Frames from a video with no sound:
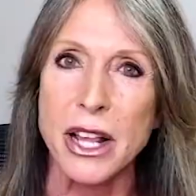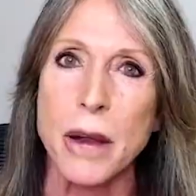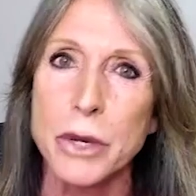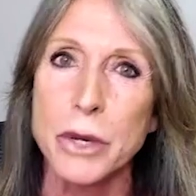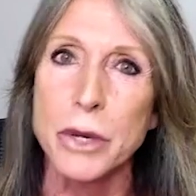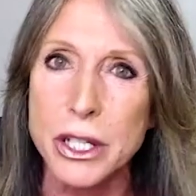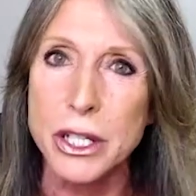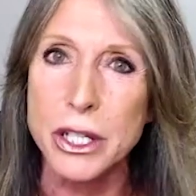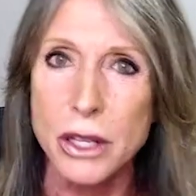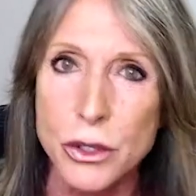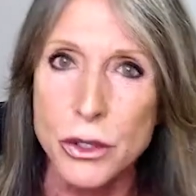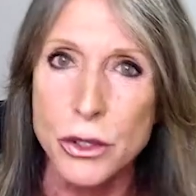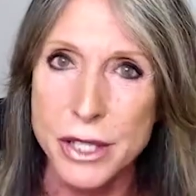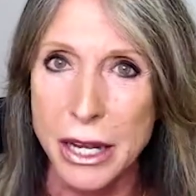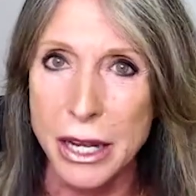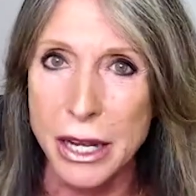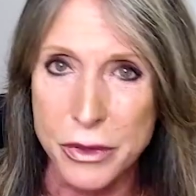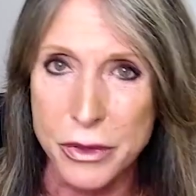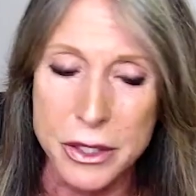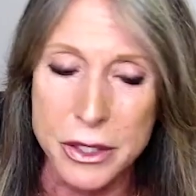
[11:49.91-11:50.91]
I want to close
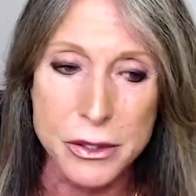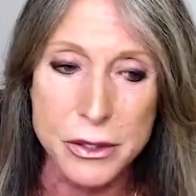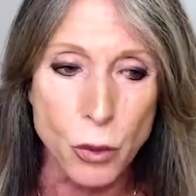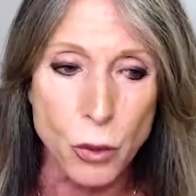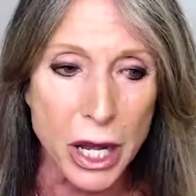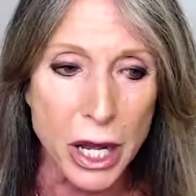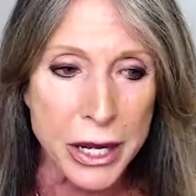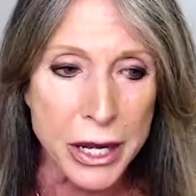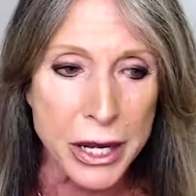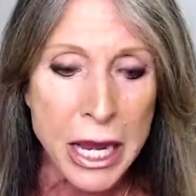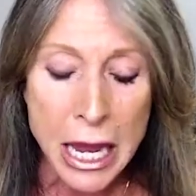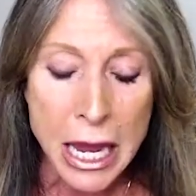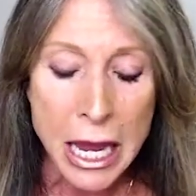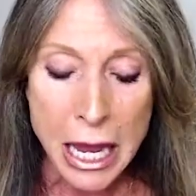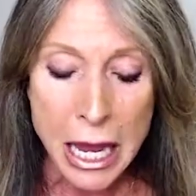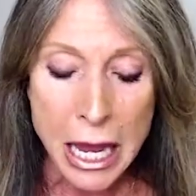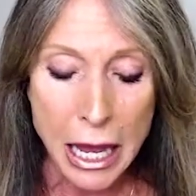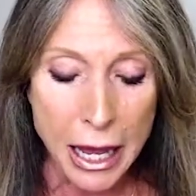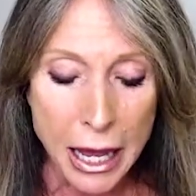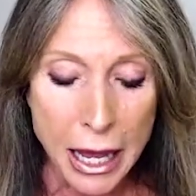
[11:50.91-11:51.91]
out this one.
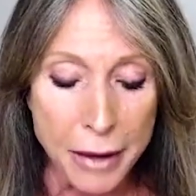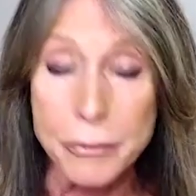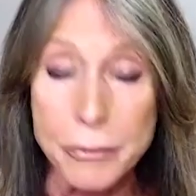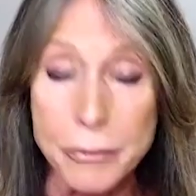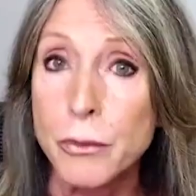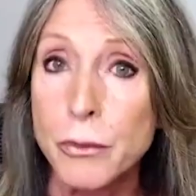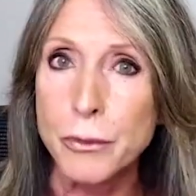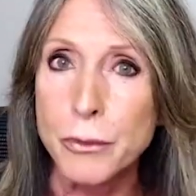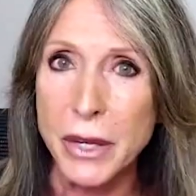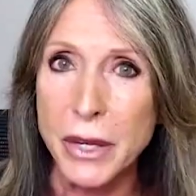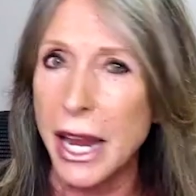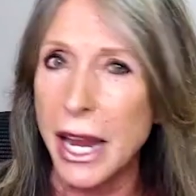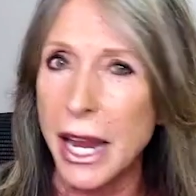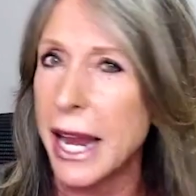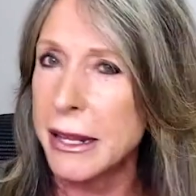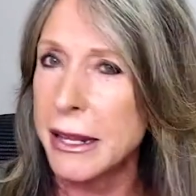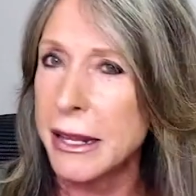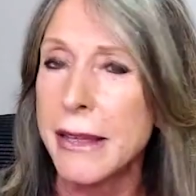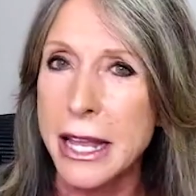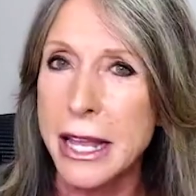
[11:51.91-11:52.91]
Uh,
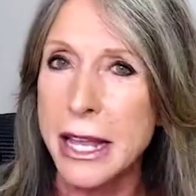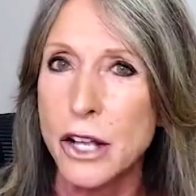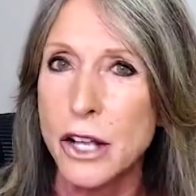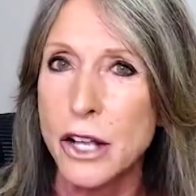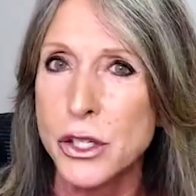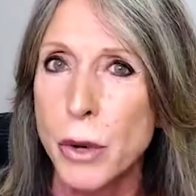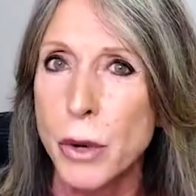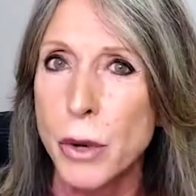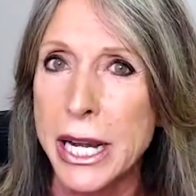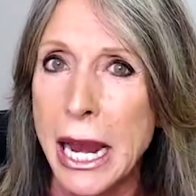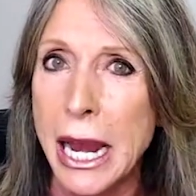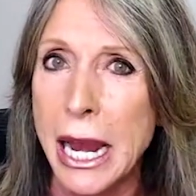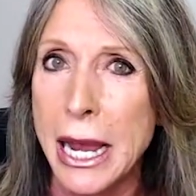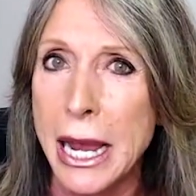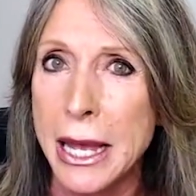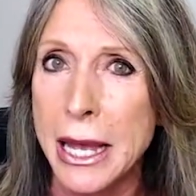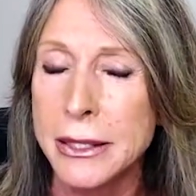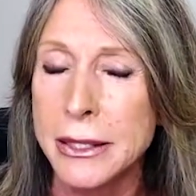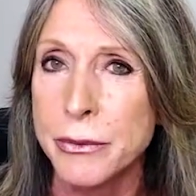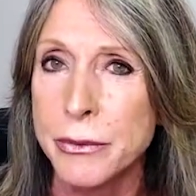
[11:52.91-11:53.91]
Anything else you want to
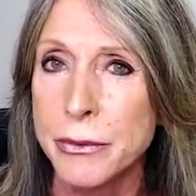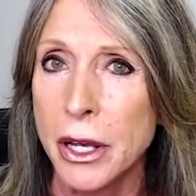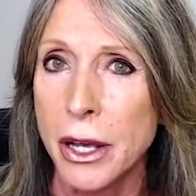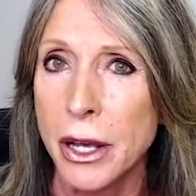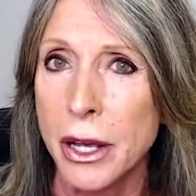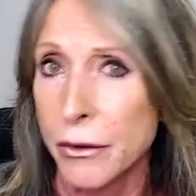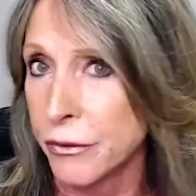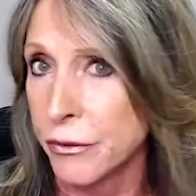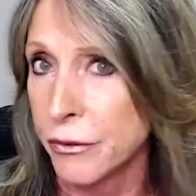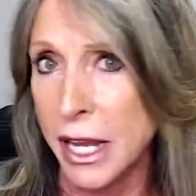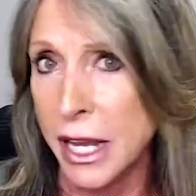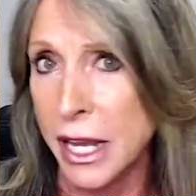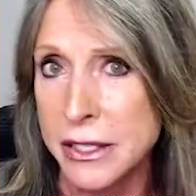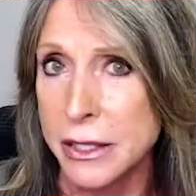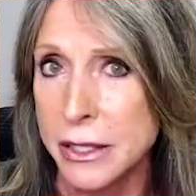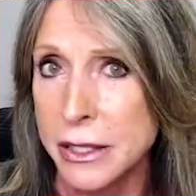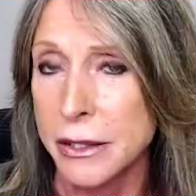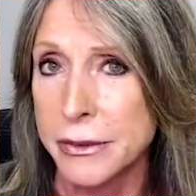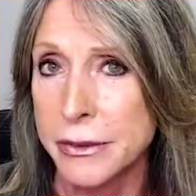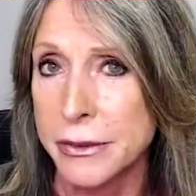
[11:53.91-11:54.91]
add uh, as
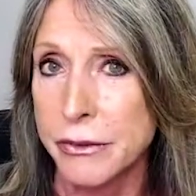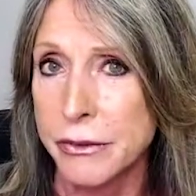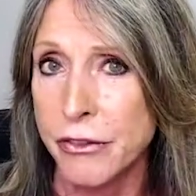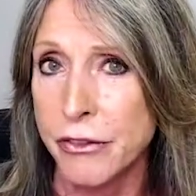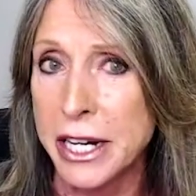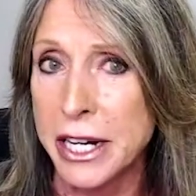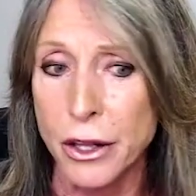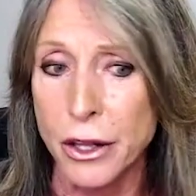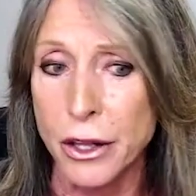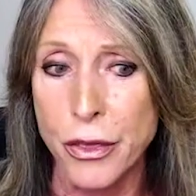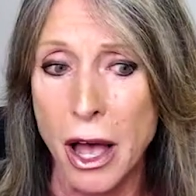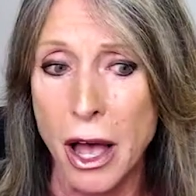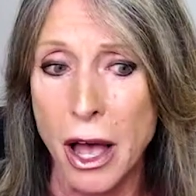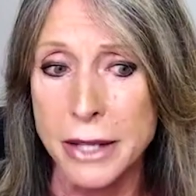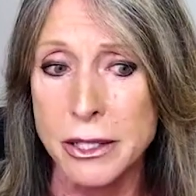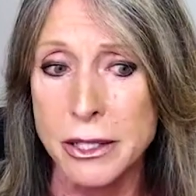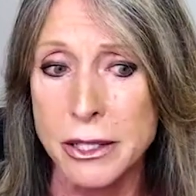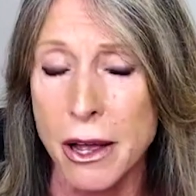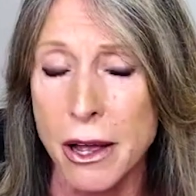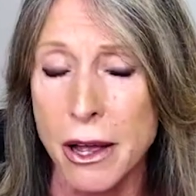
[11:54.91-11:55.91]
a final
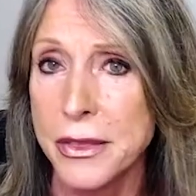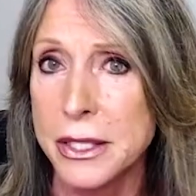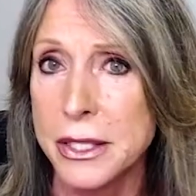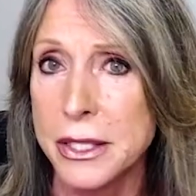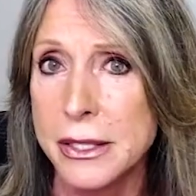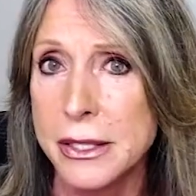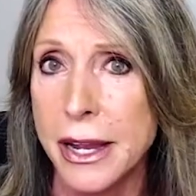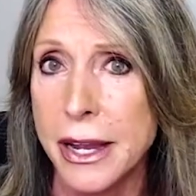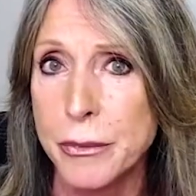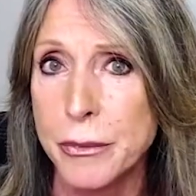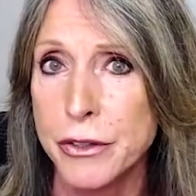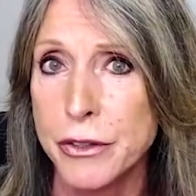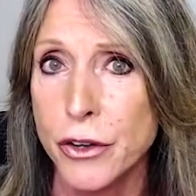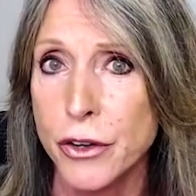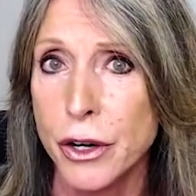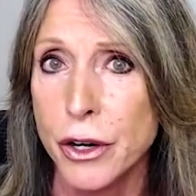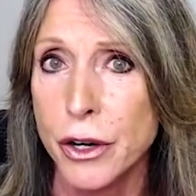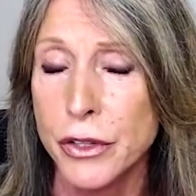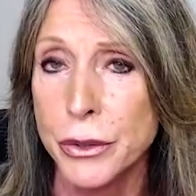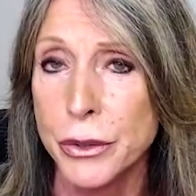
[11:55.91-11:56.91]
thought on this segment
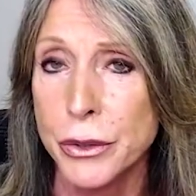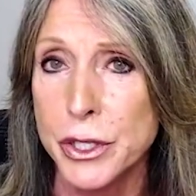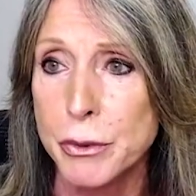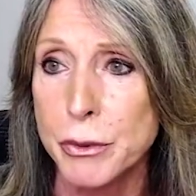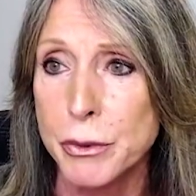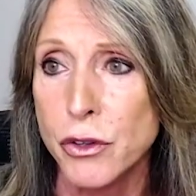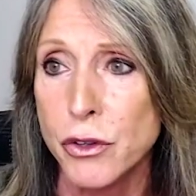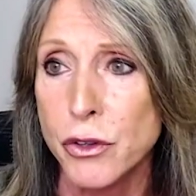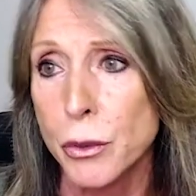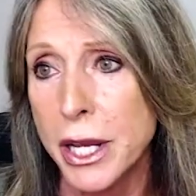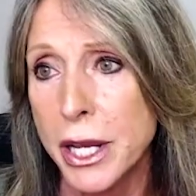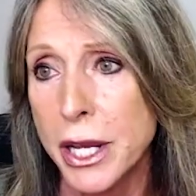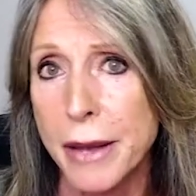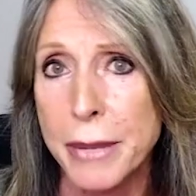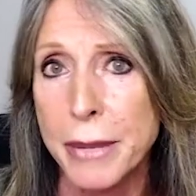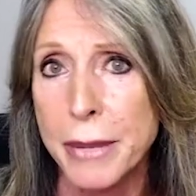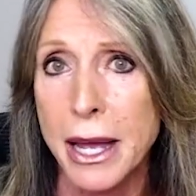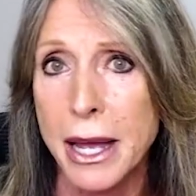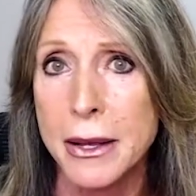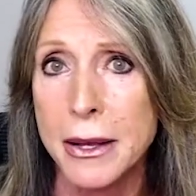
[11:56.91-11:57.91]
for our viewers before we
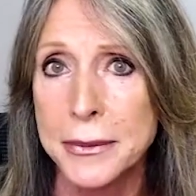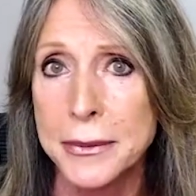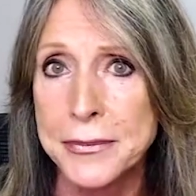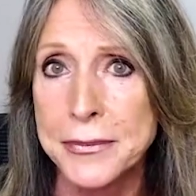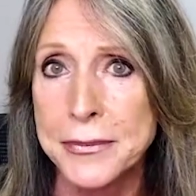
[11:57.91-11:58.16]
come back?